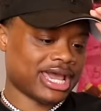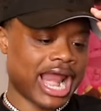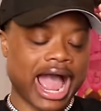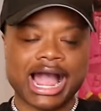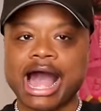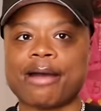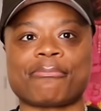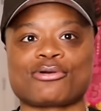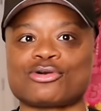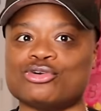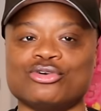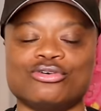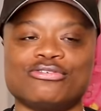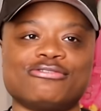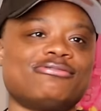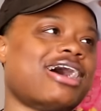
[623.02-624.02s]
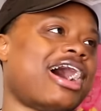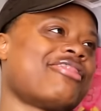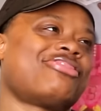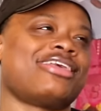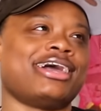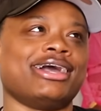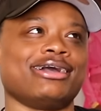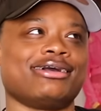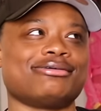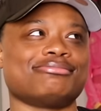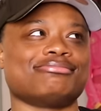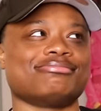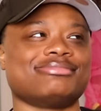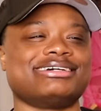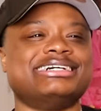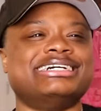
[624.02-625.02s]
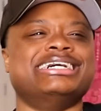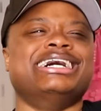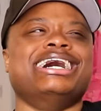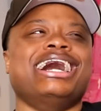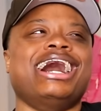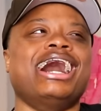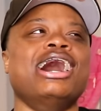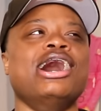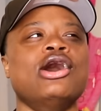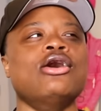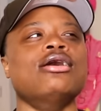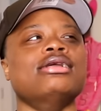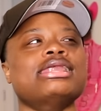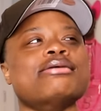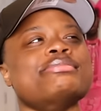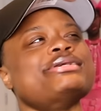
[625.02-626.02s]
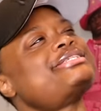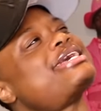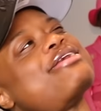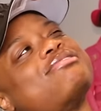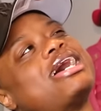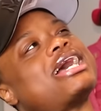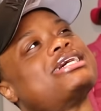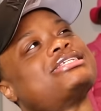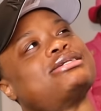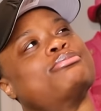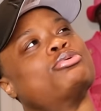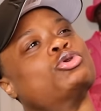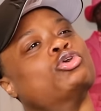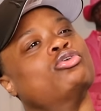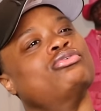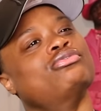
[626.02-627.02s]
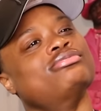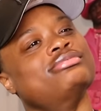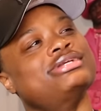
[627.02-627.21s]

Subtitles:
And I got proof, I think. Let me see if I got some proof.